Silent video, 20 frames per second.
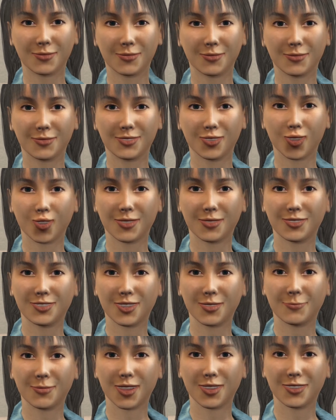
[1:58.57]
So the
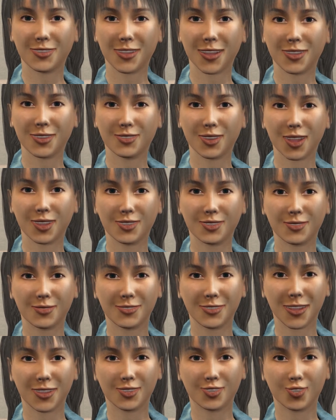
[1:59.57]
simplest alkane
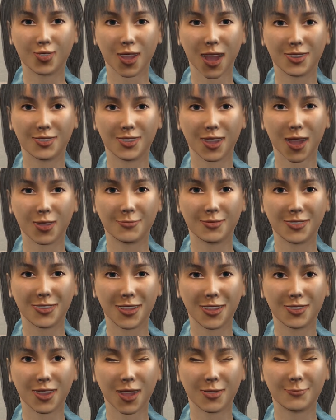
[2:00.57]
contains one carbon
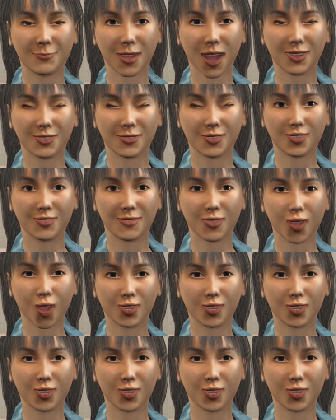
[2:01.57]
atom bonded to 4